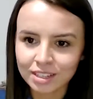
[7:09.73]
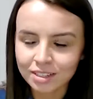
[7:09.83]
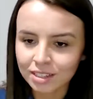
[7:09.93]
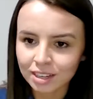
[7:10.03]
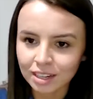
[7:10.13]

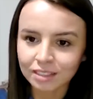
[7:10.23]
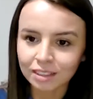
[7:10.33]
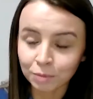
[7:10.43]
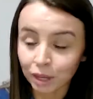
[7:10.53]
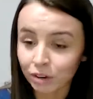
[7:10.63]

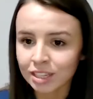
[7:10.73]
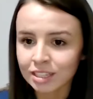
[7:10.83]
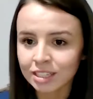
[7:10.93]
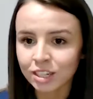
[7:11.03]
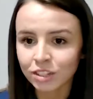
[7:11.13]
CID, my
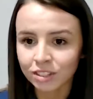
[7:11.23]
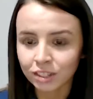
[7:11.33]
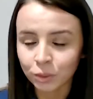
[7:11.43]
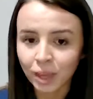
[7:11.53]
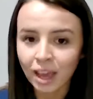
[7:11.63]
organization
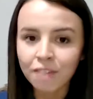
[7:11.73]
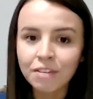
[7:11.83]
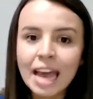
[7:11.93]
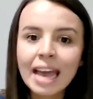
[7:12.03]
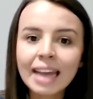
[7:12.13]
that we have,
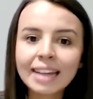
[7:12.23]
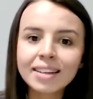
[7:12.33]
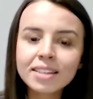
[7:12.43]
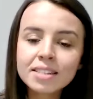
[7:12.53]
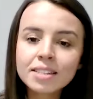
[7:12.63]
and
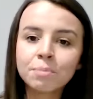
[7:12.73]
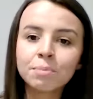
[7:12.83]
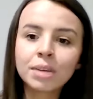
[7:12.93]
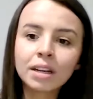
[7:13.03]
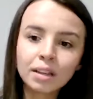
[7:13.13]
that is the
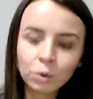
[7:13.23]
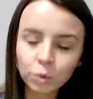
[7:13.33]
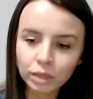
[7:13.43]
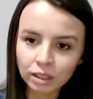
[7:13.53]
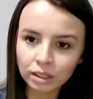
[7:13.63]

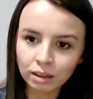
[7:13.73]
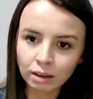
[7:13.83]
bilingual